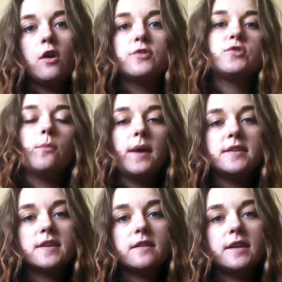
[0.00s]
So
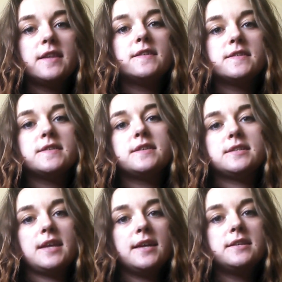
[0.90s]
basically, this is the
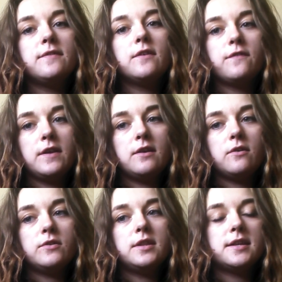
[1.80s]
scientific
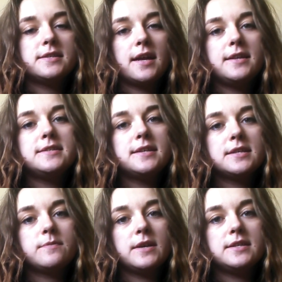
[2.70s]
field that studies and
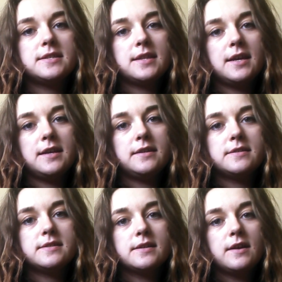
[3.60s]
explains
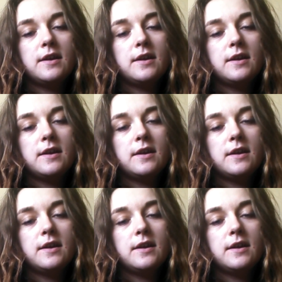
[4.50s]
things